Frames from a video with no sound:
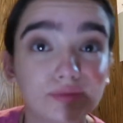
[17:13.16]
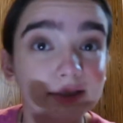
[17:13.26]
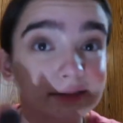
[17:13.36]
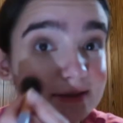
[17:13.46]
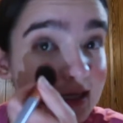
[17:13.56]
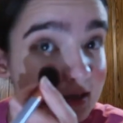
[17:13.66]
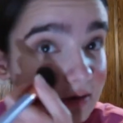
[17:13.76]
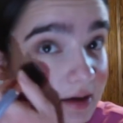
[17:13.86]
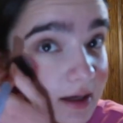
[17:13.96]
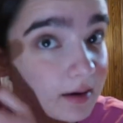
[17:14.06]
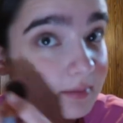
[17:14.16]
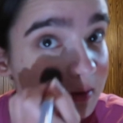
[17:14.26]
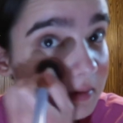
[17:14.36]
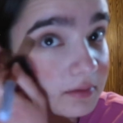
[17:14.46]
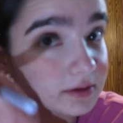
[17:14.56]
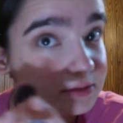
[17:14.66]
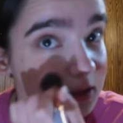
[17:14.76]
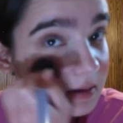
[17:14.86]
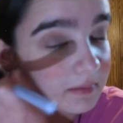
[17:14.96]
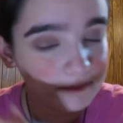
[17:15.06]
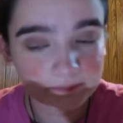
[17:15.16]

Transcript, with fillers: insane on camera, holy shit.